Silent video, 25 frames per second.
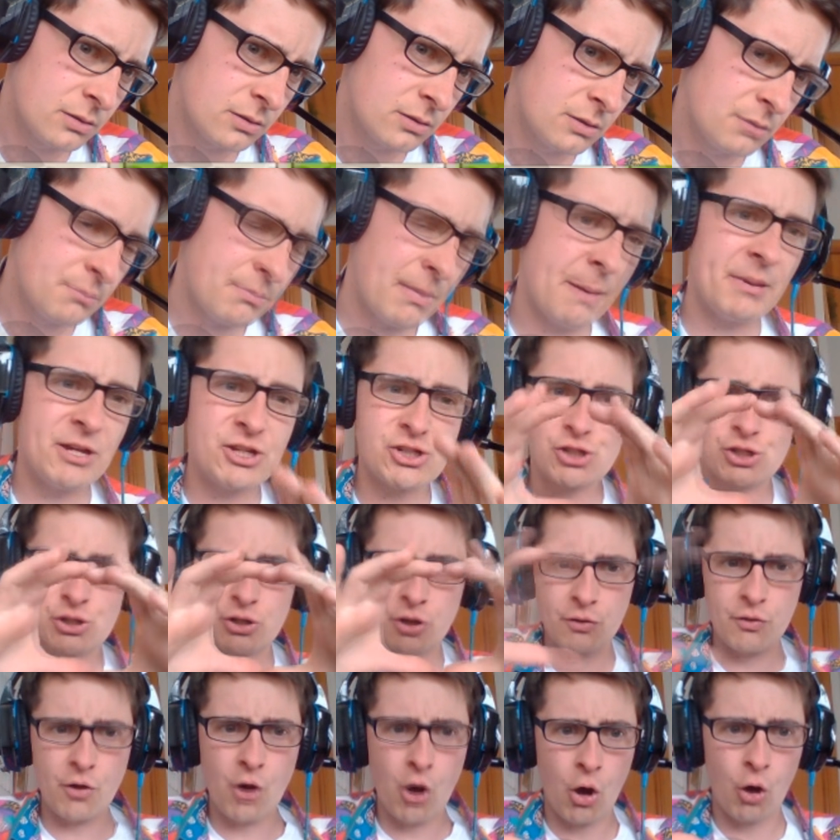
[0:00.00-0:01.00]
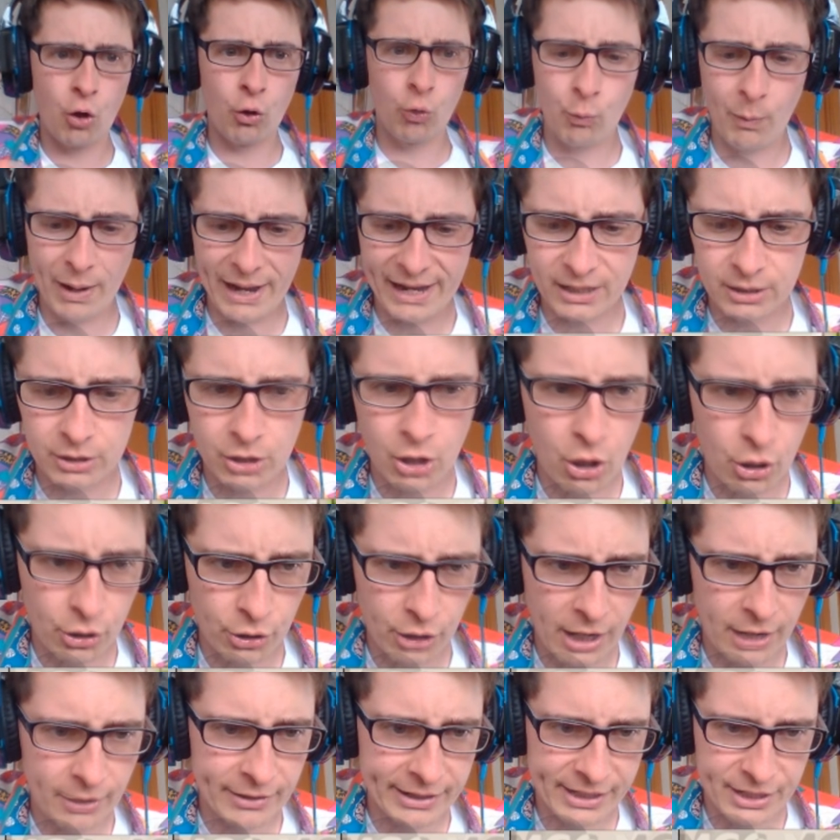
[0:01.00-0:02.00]
Maybe it should go the whole way along.
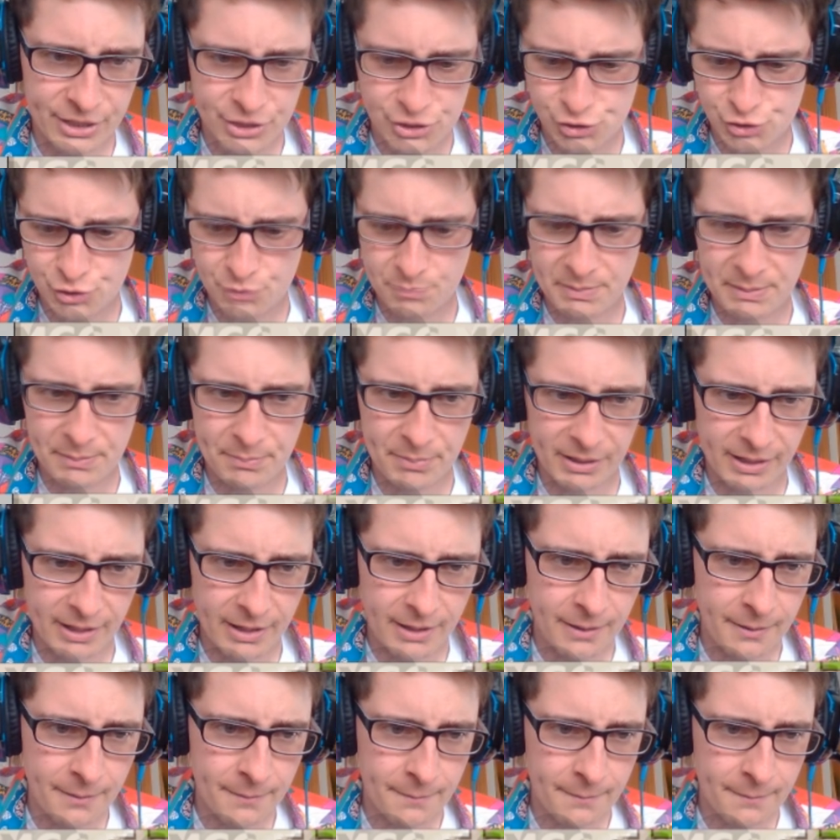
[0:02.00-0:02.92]
I reckon it should be bigger.